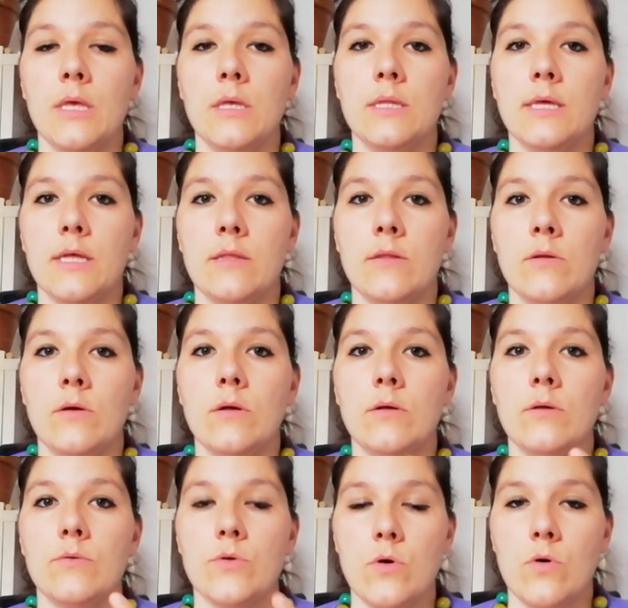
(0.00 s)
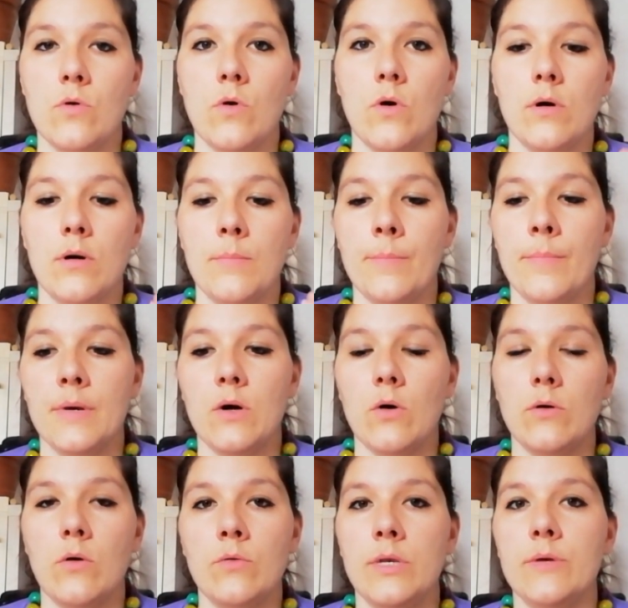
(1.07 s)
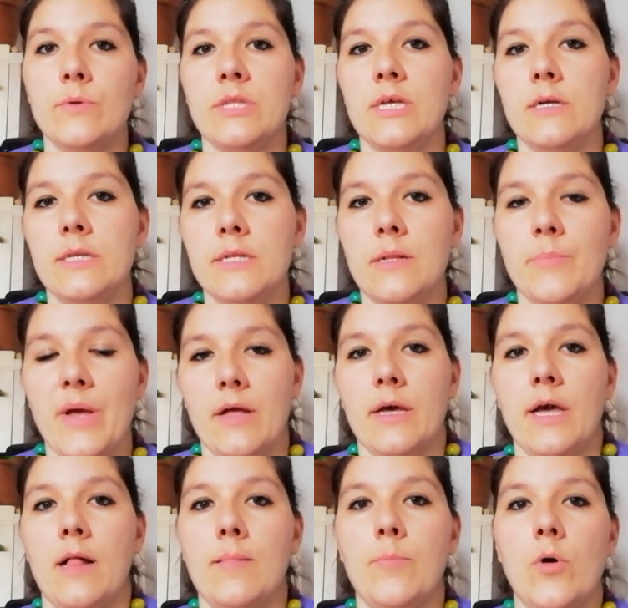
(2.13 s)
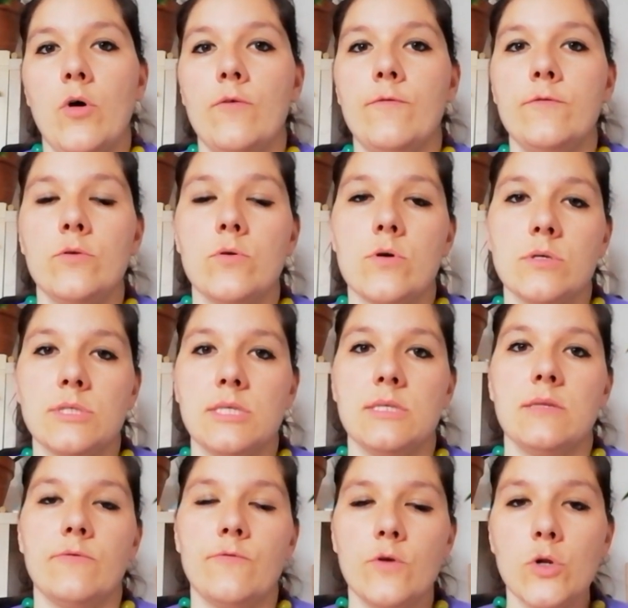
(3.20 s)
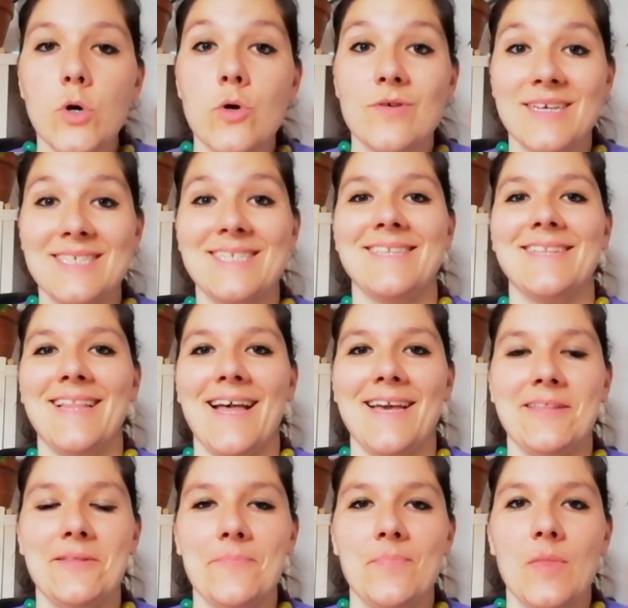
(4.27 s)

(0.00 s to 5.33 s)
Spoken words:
it can grow only with a little help of fluorescent light.